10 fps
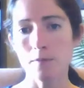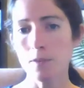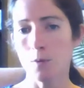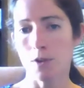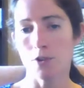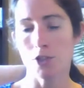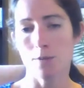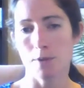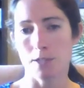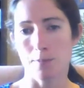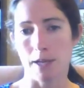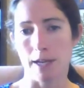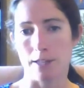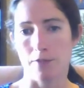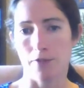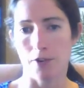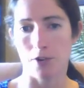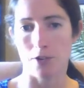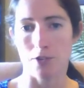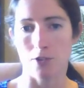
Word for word: with your cheapest plans first.